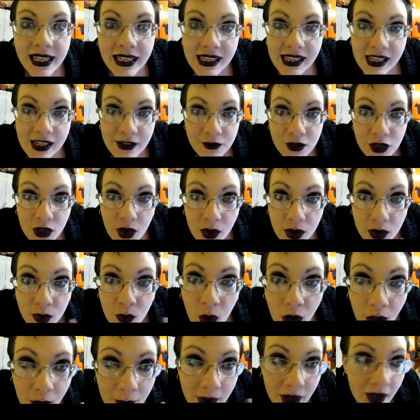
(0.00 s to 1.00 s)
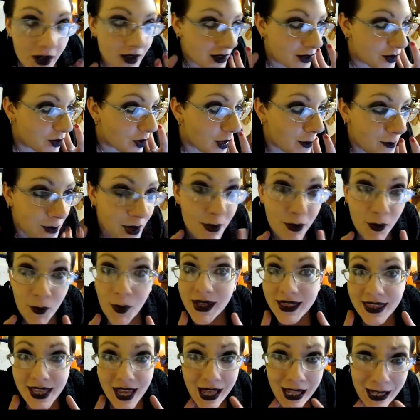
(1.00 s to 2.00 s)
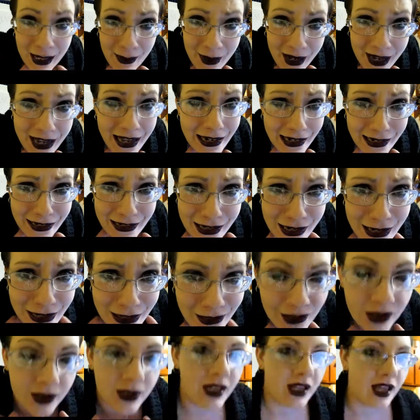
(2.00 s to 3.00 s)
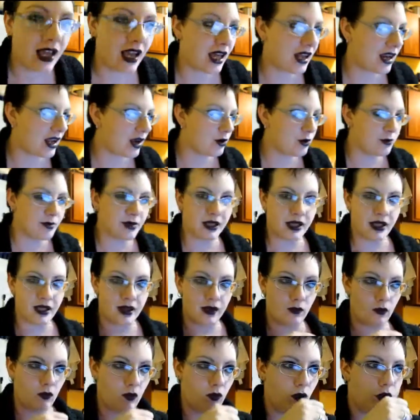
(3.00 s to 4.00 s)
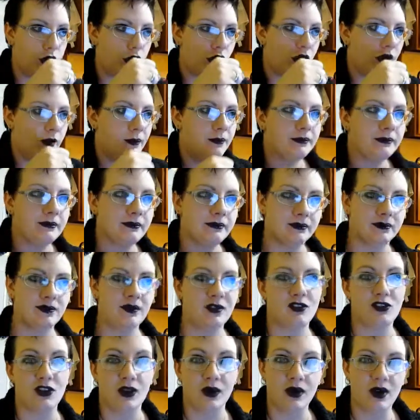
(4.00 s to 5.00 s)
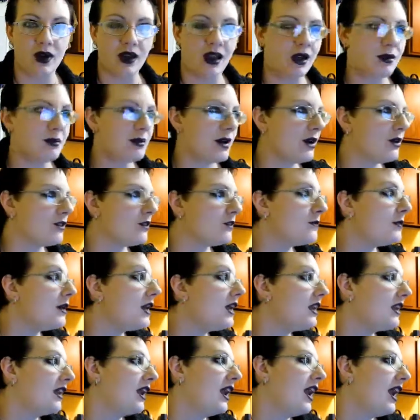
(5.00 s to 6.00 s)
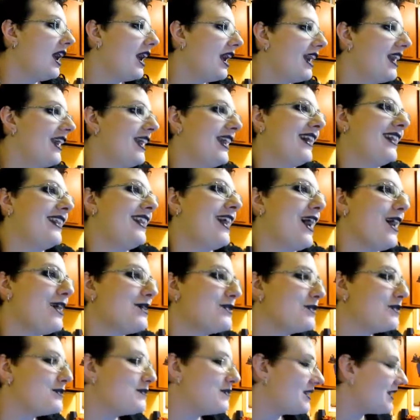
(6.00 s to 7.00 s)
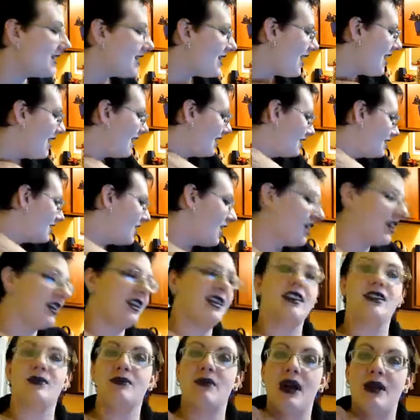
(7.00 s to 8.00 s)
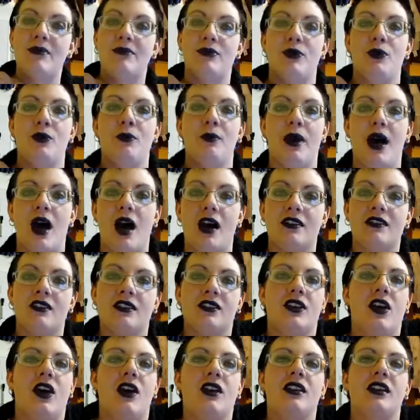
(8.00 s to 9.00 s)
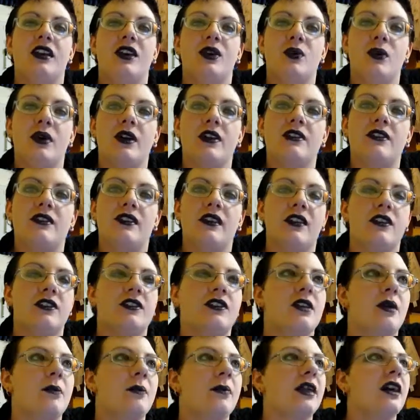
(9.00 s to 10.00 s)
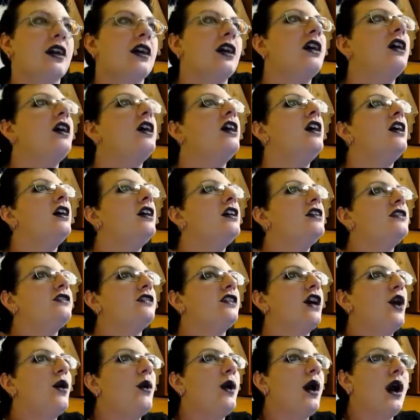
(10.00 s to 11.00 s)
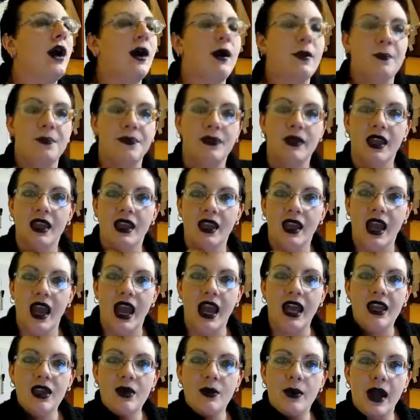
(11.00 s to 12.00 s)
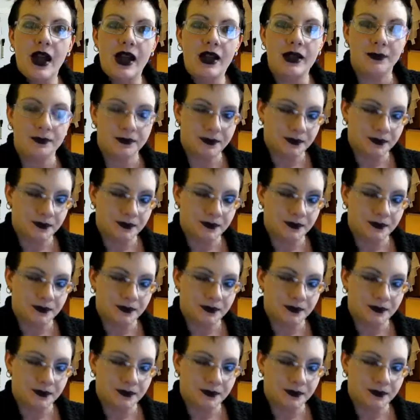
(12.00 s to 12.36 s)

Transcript: leave to go to Walmart and annoy people. What the hell am I gonna do? And I would be like choking on my own spit. And I would be like talking to my boombox and calling it Wilson or something. So anyway,